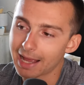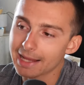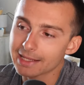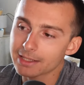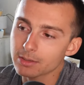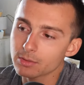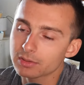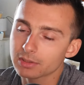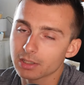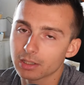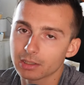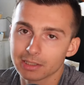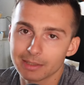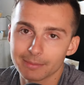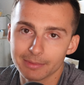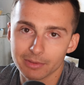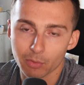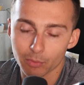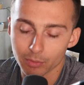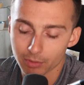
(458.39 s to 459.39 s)
I used a
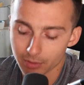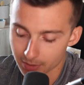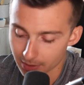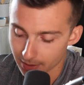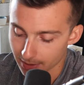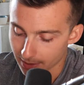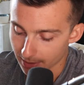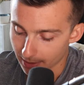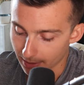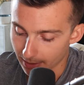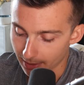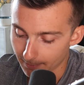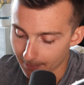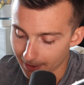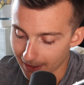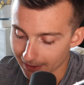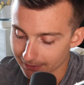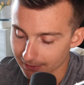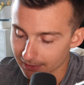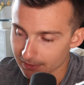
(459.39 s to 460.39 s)
limit order um,
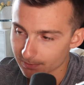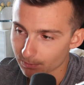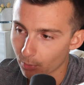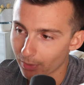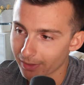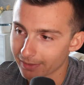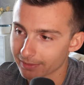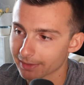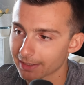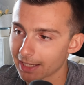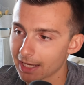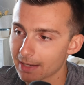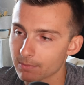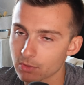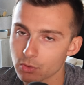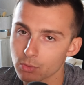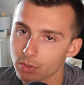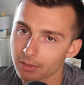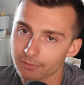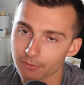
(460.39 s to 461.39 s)
at this point in the game.
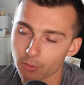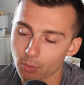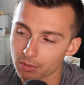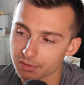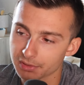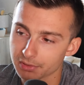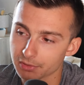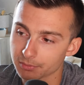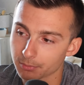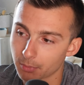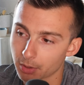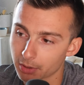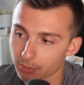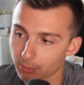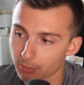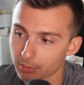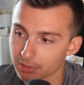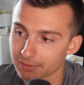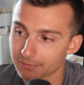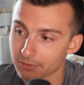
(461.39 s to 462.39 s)
You could, of course, use market
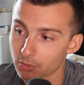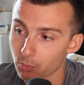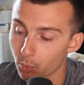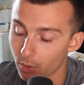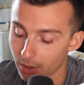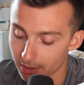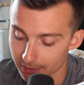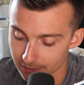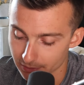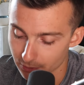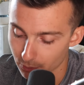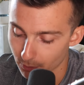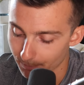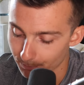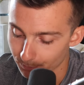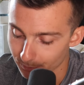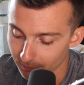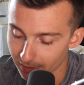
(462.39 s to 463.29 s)
orders if you want to.